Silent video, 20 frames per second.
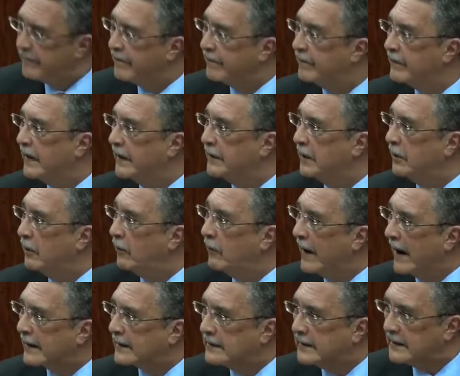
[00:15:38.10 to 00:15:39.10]
that the
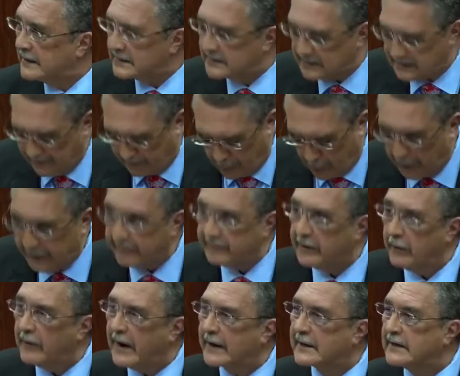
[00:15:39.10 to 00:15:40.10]
directors, the board of
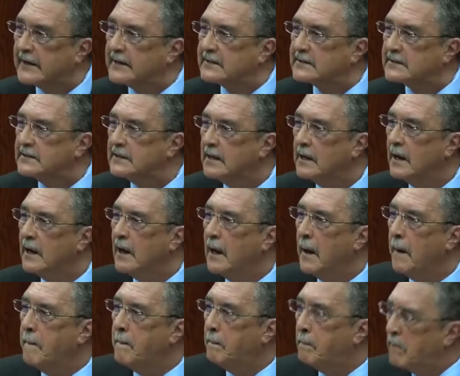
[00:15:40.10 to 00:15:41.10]
directors,
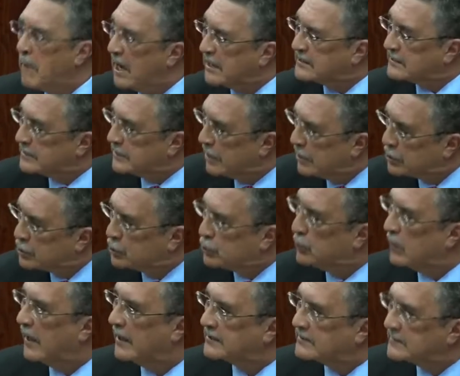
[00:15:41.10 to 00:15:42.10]
must issue
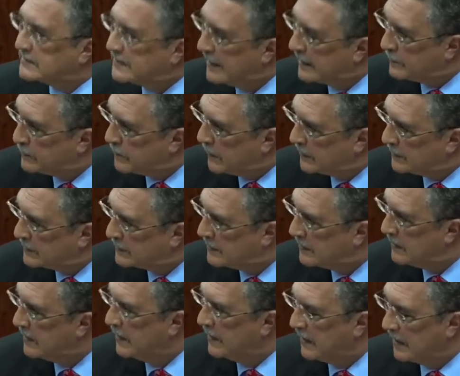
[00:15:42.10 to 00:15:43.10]
a statement
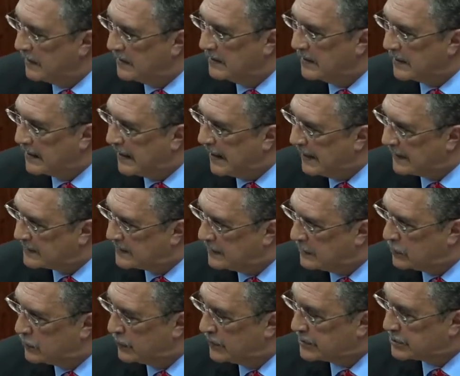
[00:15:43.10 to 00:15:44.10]
indicating
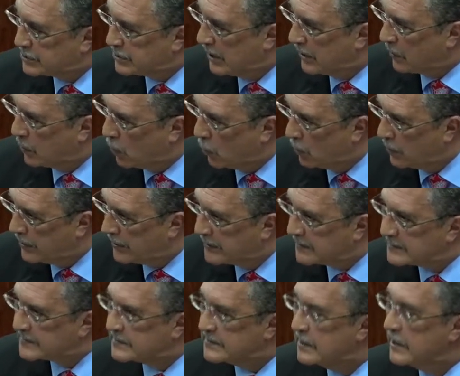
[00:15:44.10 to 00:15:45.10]
to its
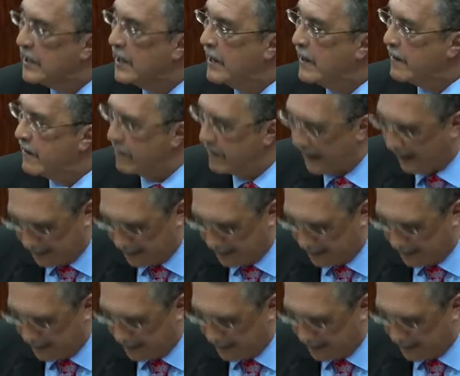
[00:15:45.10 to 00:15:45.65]
shareholders that the